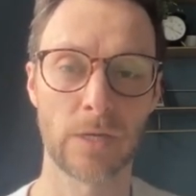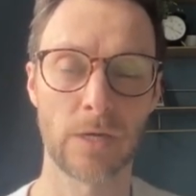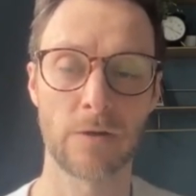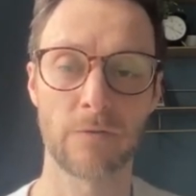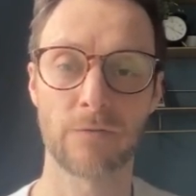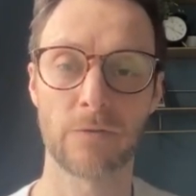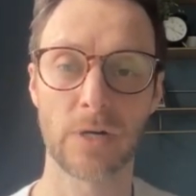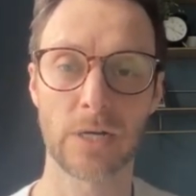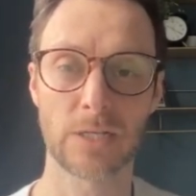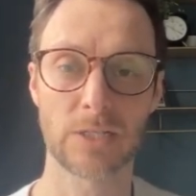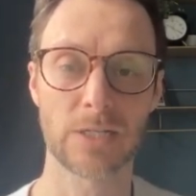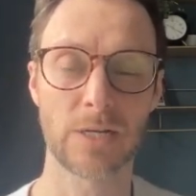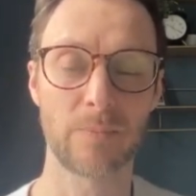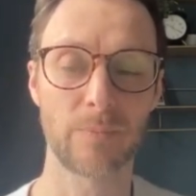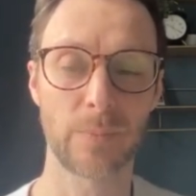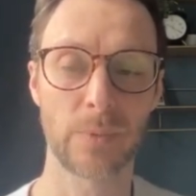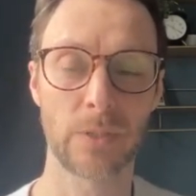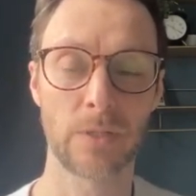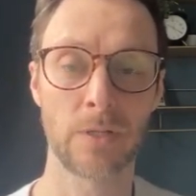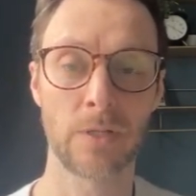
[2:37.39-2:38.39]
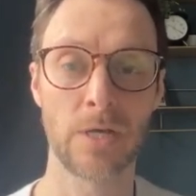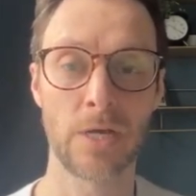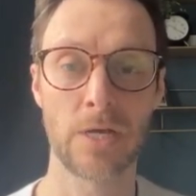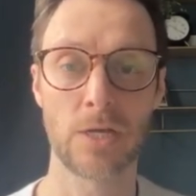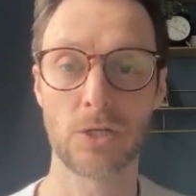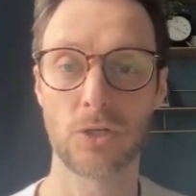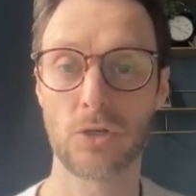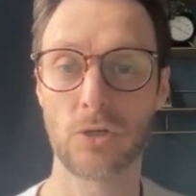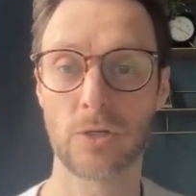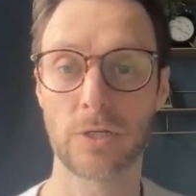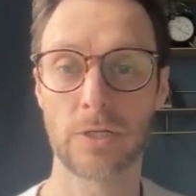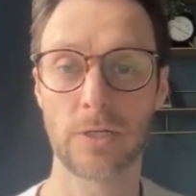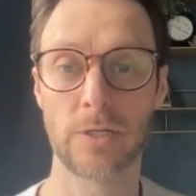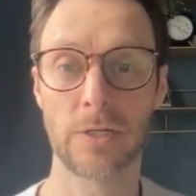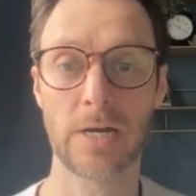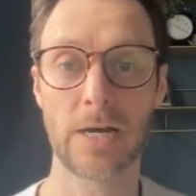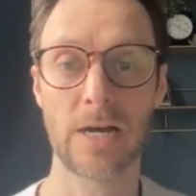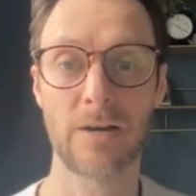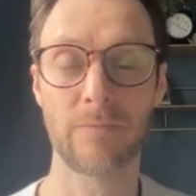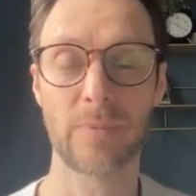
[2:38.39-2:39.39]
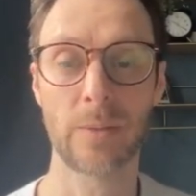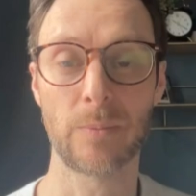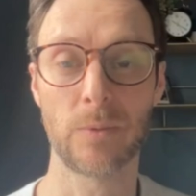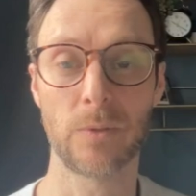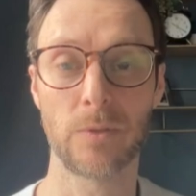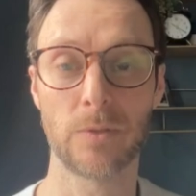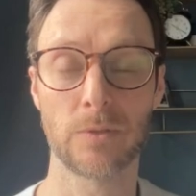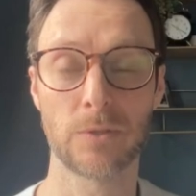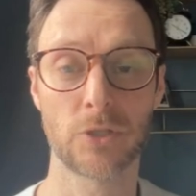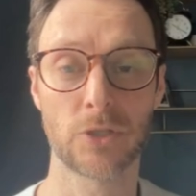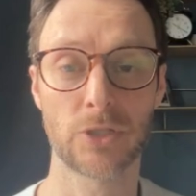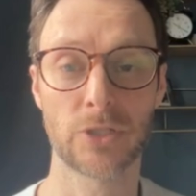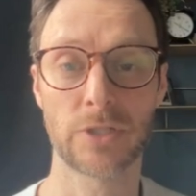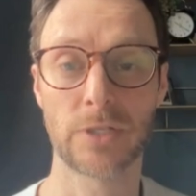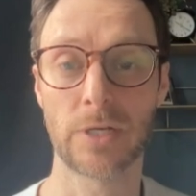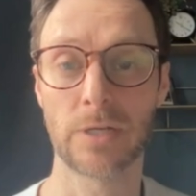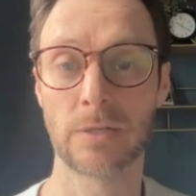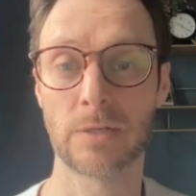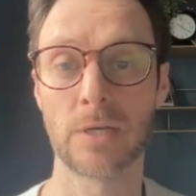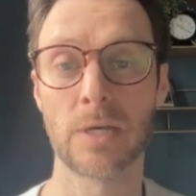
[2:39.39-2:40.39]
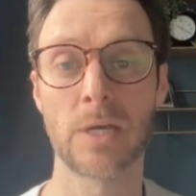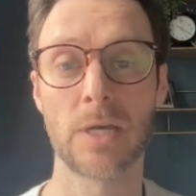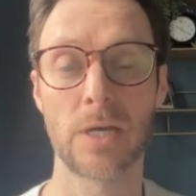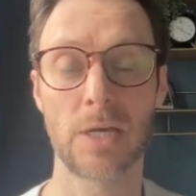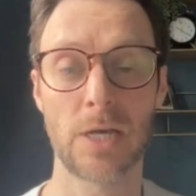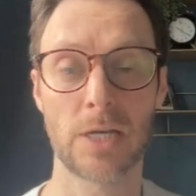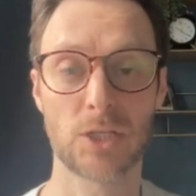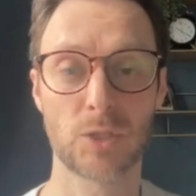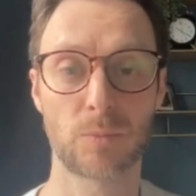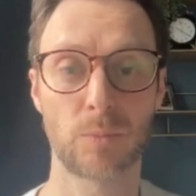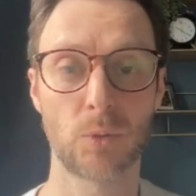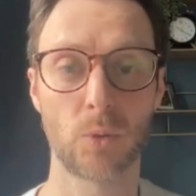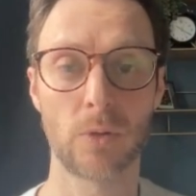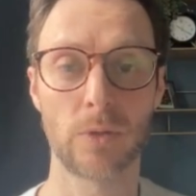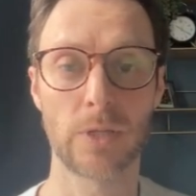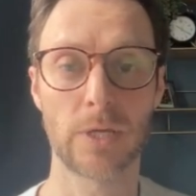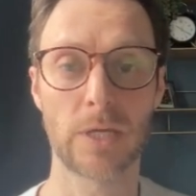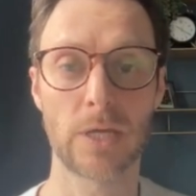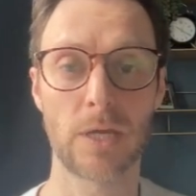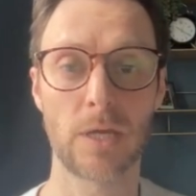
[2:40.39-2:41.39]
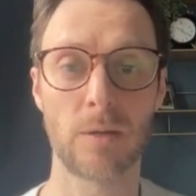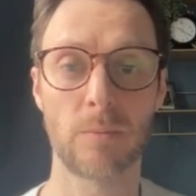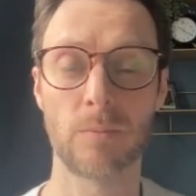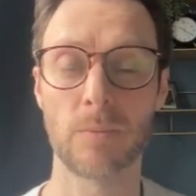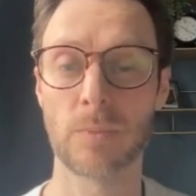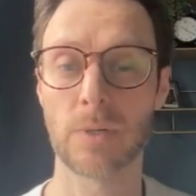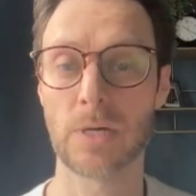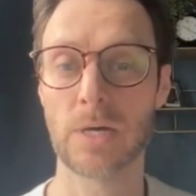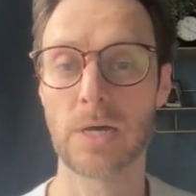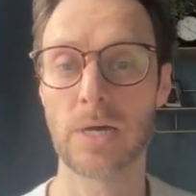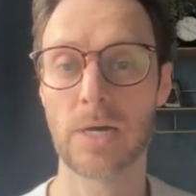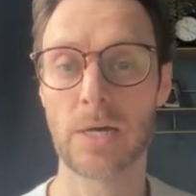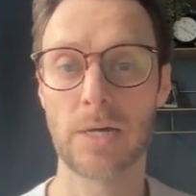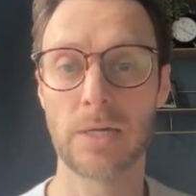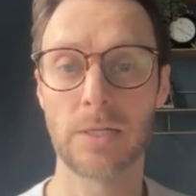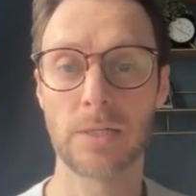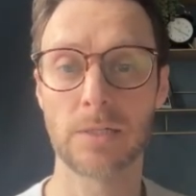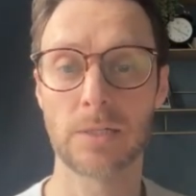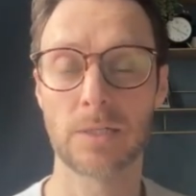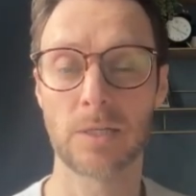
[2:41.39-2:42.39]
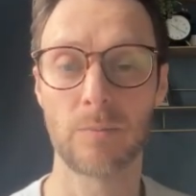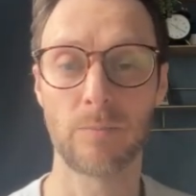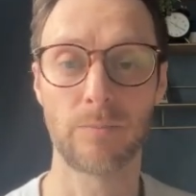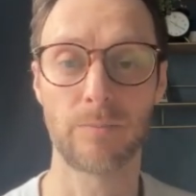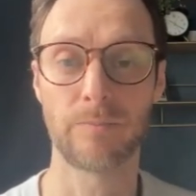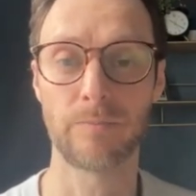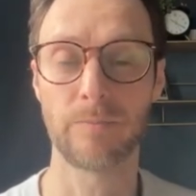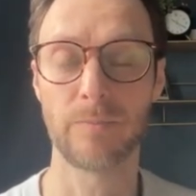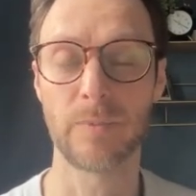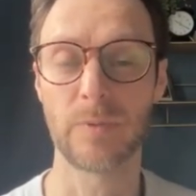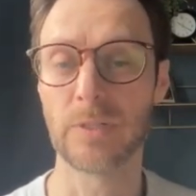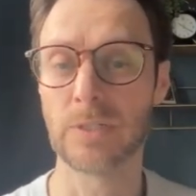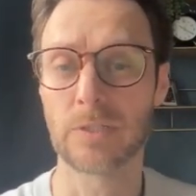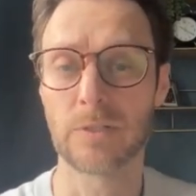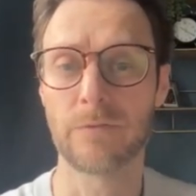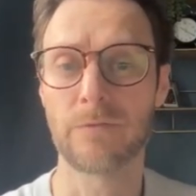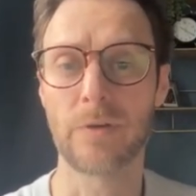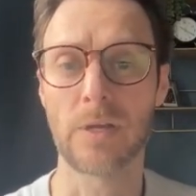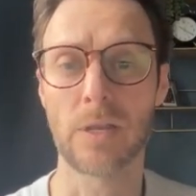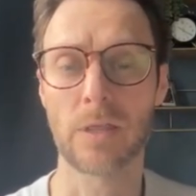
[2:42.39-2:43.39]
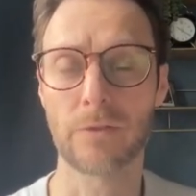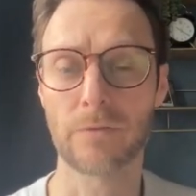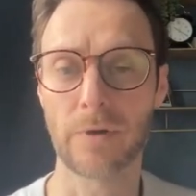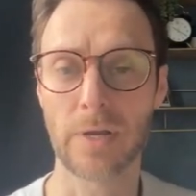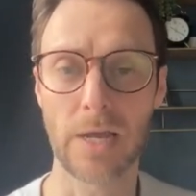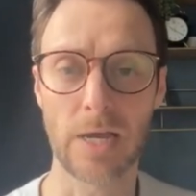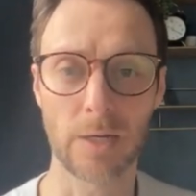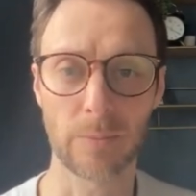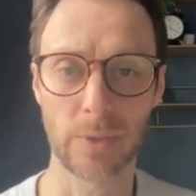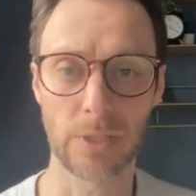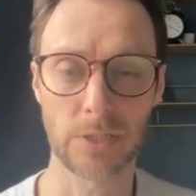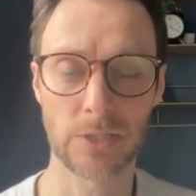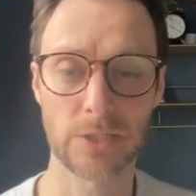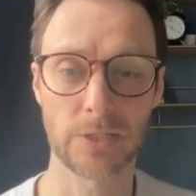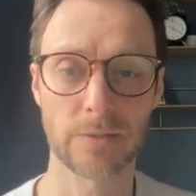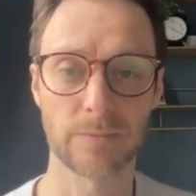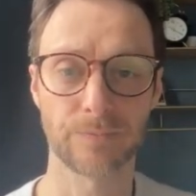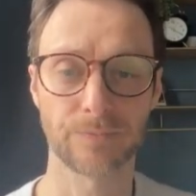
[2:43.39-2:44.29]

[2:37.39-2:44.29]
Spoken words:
For example, you could have people just state, explore the game and defeat 3 enemies.